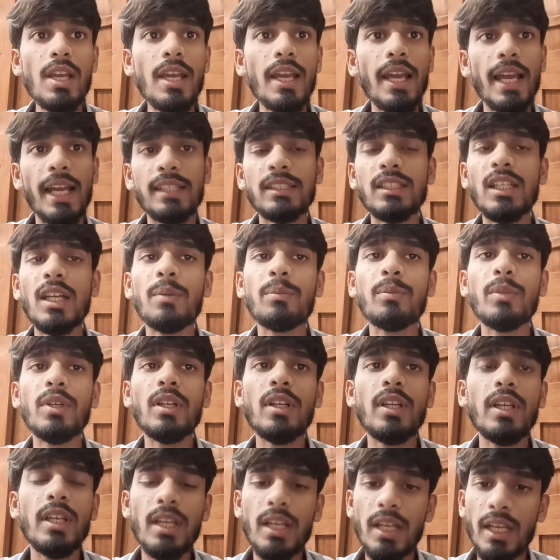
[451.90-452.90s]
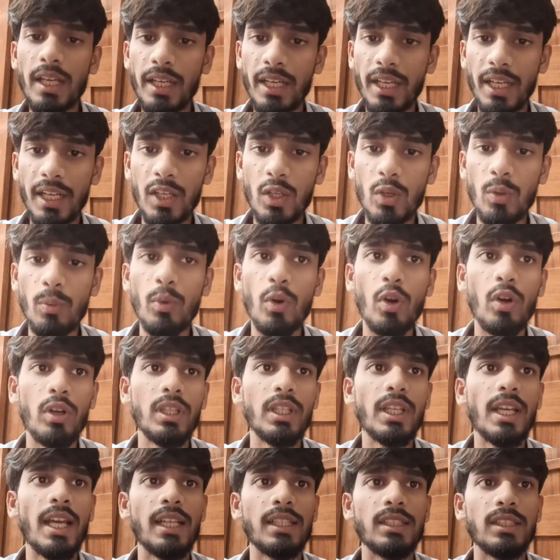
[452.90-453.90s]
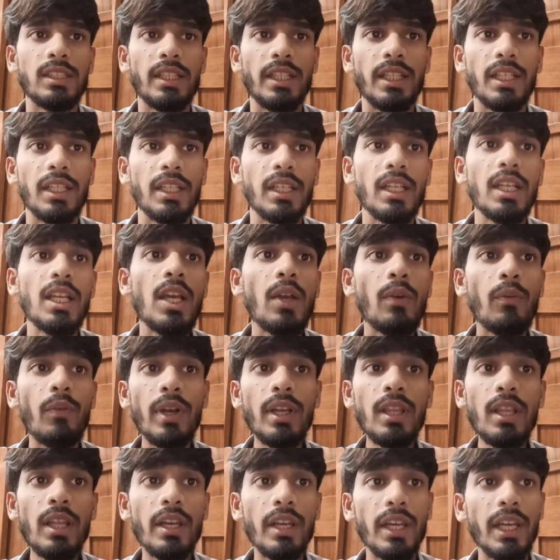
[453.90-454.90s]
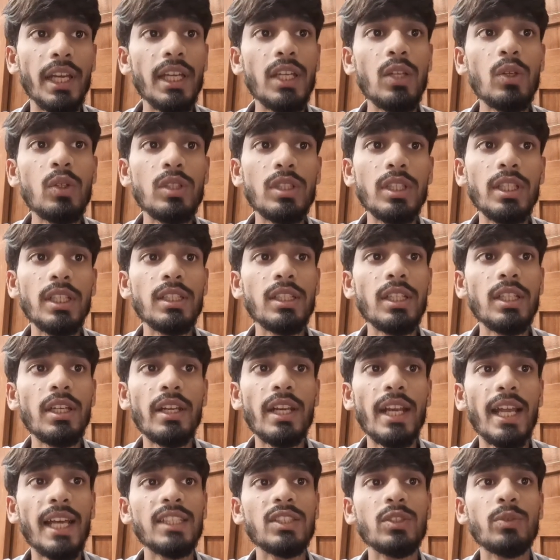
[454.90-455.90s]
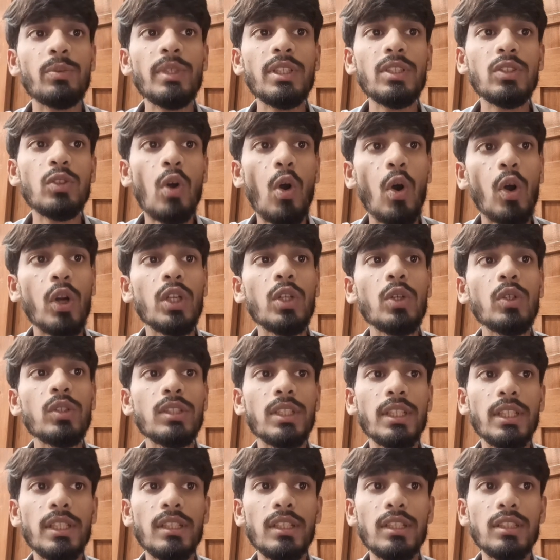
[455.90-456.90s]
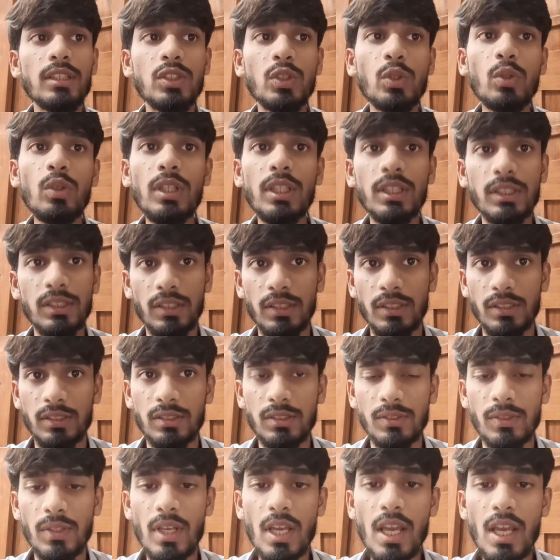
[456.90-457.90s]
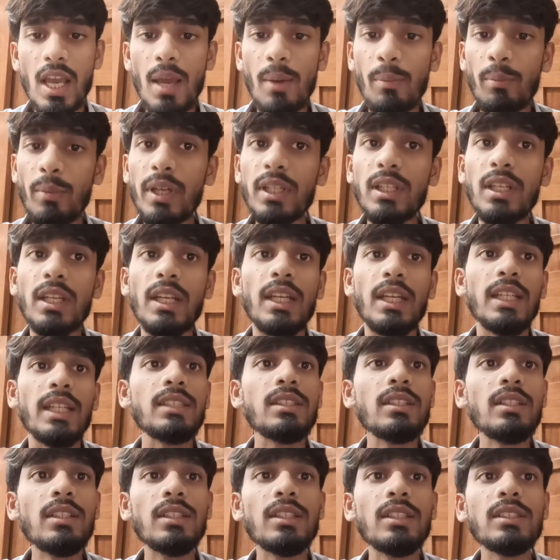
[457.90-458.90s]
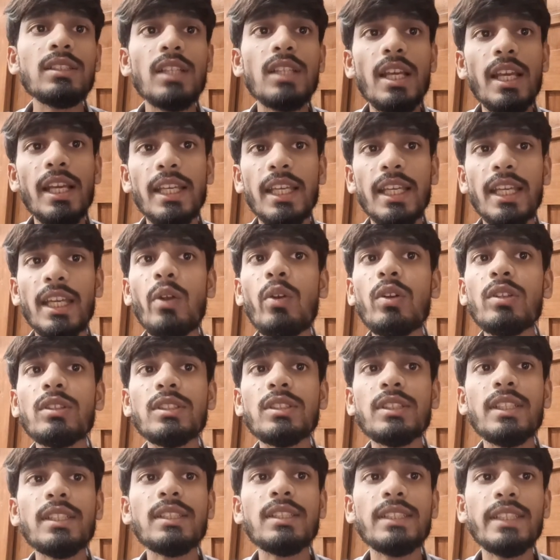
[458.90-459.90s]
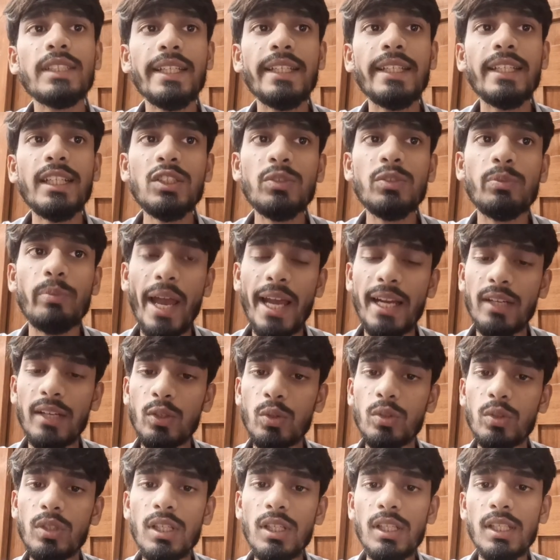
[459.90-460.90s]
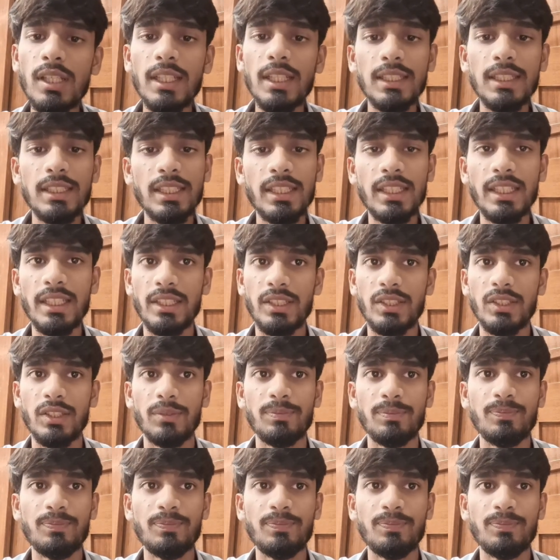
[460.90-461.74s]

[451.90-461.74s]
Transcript: Example, radio broadcasting, where the radio station transmits audio signals to listeners, but listeners cannot send signals back to the station.